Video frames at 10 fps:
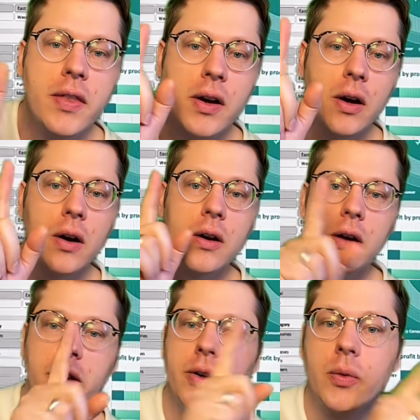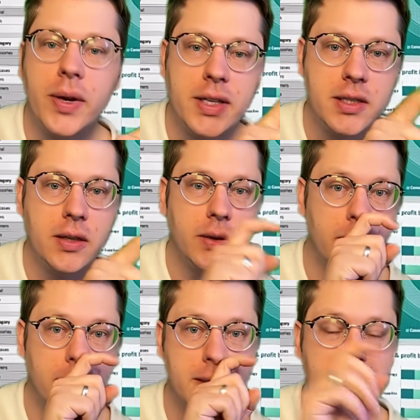There are other ways to do
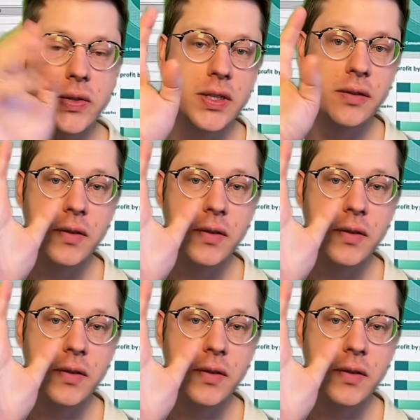this using